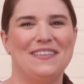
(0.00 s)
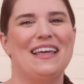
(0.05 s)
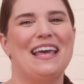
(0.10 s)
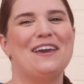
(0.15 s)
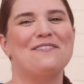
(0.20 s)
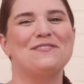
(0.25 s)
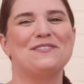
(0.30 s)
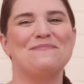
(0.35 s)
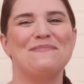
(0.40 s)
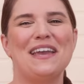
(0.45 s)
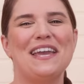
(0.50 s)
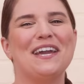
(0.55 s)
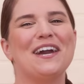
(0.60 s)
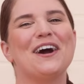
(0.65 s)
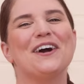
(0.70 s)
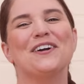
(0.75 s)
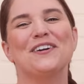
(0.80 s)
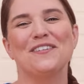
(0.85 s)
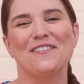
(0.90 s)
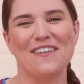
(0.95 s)
It would make
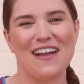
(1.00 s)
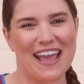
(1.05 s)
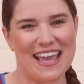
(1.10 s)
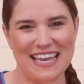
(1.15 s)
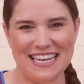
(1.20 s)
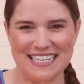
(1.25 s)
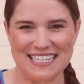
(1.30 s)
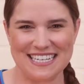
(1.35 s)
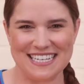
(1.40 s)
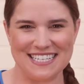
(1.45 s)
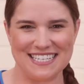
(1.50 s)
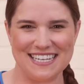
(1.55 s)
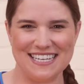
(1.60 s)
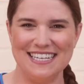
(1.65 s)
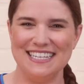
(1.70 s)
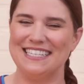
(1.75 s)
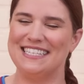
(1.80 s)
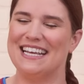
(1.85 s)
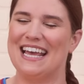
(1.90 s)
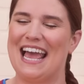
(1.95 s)
a great
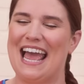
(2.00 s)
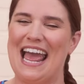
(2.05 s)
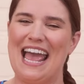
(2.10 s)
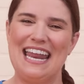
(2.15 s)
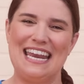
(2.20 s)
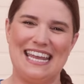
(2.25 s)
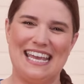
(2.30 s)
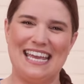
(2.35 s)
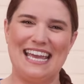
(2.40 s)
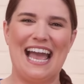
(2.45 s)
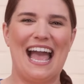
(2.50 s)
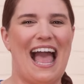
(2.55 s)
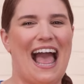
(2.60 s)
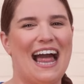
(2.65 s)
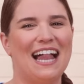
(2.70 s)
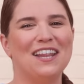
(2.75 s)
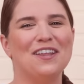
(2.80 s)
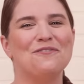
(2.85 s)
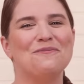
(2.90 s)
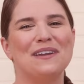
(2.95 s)
addition to any
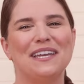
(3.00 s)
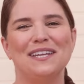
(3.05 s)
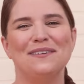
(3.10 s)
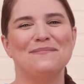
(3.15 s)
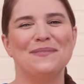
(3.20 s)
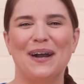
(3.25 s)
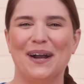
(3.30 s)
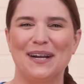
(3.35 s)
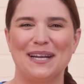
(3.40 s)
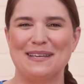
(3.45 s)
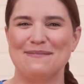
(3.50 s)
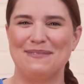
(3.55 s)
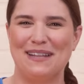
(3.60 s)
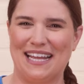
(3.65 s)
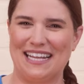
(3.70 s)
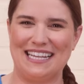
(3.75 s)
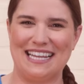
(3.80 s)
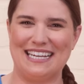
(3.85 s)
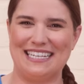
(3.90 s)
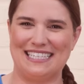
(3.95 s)
Halloween party
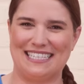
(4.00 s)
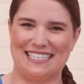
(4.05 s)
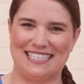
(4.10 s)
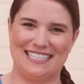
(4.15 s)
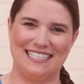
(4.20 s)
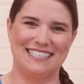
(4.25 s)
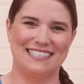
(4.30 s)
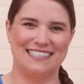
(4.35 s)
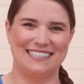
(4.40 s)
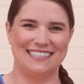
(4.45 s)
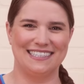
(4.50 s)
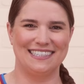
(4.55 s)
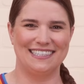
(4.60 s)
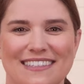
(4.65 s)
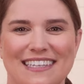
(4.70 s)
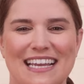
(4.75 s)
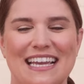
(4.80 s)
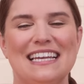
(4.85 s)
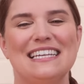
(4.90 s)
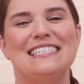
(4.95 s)
playlist.
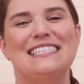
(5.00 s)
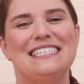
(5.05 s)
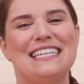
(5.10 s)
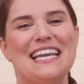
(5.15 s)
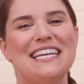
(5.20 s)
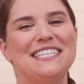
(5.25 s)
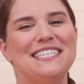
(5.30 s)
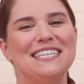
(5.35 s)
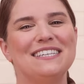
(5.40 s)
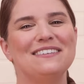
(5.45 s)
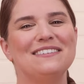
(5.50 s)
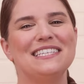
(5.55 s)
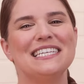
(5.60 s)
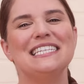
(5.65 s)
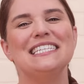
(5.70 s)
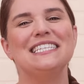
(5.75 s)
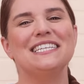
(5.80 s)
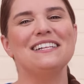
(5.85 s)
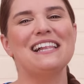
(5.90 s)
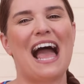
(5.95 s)
Stay tuned
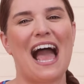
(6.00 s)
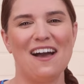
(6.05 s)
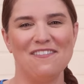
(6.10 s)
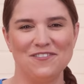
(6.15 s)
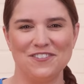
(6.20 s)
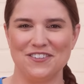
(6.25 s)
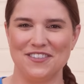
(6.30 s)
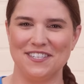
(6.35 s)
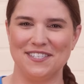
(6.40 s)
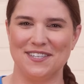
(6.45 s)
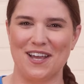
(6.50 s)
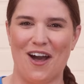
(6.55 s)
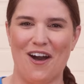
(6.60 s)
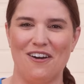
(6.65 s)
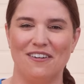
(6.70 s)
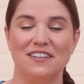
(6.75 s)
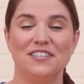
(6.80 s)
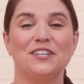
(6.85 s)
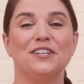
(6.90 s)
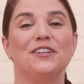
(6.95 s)
until after the
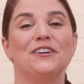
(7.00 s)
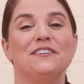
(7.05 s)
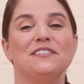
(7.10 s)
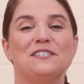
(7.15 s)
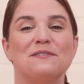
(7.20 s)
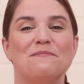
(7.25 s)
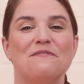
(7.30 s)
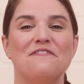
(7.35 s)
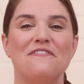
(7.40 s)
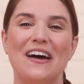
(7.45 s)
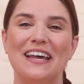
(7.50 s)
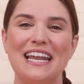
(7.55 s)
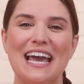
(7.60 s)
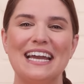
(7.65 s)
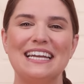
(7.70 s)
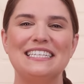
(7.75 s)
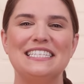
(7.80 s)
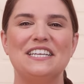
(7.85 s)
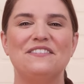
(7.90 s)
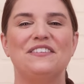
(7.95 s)
song to learn some fun
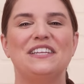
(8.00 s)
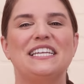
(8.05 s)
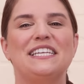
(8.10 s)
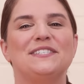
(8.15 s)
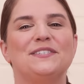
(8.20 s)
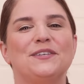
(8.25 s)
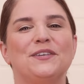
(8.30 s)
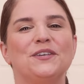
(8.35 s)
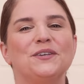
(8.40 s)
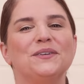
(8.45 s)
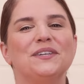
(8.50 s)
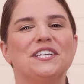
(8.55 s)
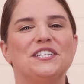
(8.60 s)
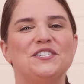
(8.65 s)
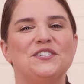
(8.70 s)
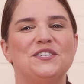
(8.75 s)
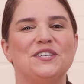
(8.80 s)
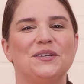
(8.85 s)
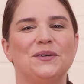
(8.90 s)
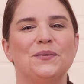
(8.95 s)
activities you
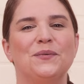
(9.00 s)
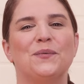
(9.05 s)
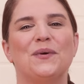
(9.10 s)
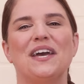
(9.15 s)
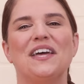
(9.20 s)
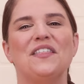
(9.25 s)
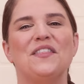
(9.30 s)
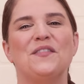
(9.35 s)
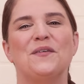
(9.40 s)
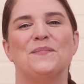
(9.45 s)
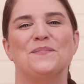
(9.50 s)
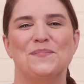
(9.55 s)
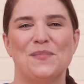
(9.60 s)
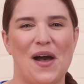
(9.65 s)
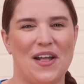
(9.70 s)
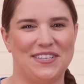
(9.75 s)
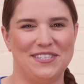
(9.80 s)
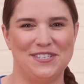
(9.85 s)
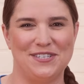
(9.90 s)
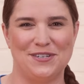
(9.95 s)
can do with
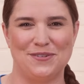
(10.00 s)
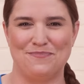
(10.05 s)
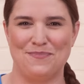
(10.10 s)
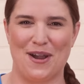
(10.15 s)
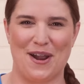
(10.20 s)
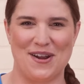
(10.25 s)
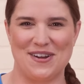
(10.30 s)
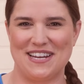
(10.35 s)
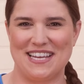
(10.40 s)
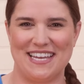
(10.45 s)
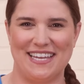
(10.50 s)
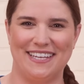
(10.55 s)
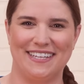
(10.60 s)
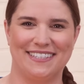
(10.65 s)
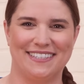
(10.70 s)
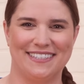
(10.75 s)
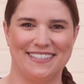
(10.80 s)
Monster Party.